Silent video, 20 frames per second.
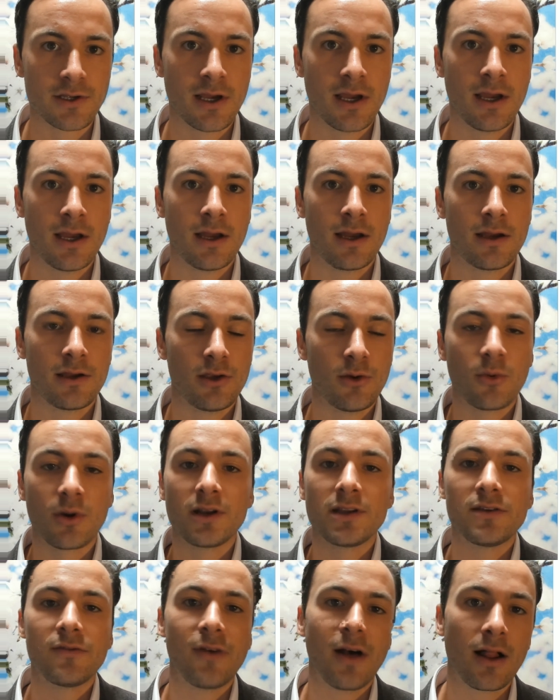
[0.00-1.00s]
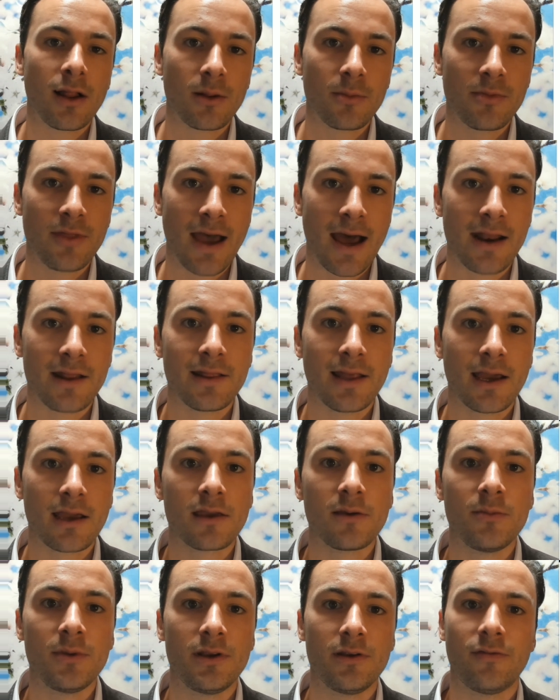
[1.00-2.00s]
You want to develop that, and that can
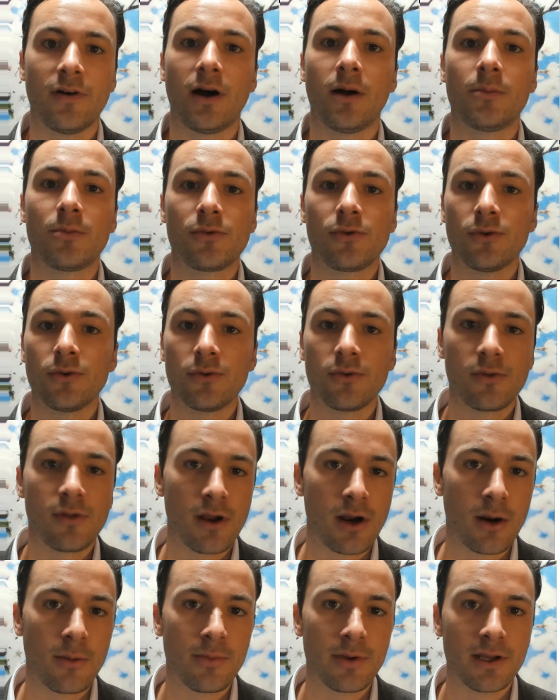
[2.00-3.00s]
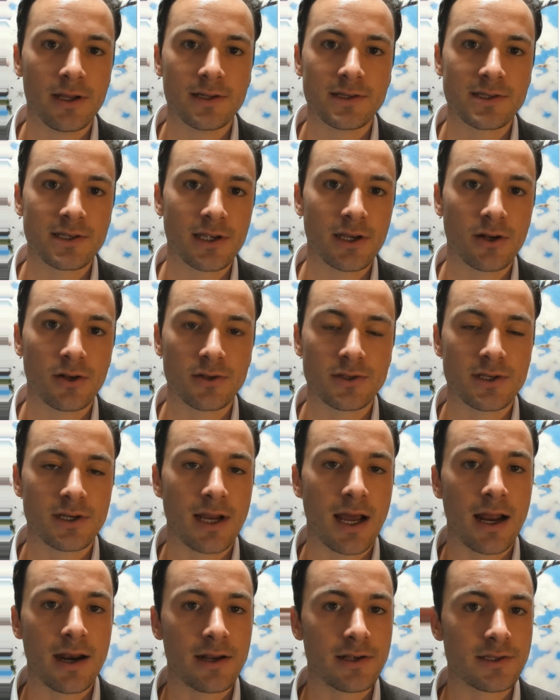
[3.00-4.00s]
be developed through therapy and skills, and
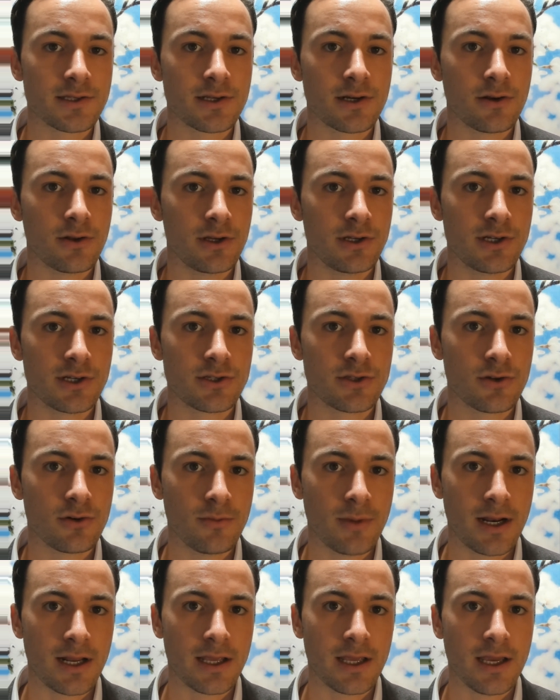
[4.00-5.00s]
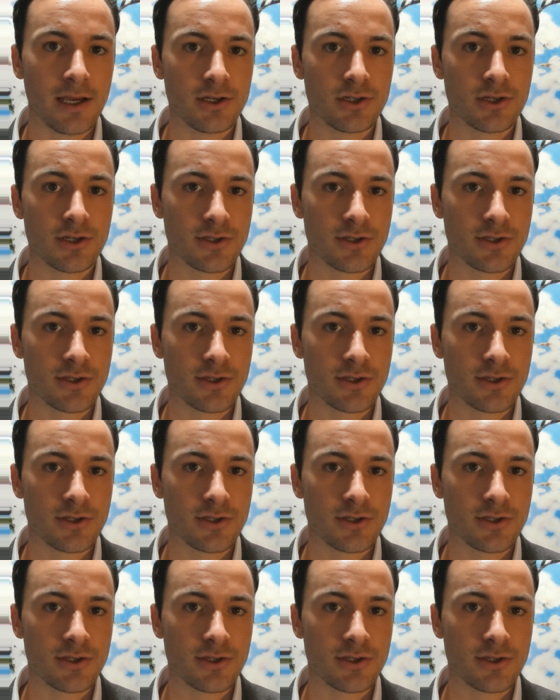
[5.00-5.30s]
not necessarily just through medication.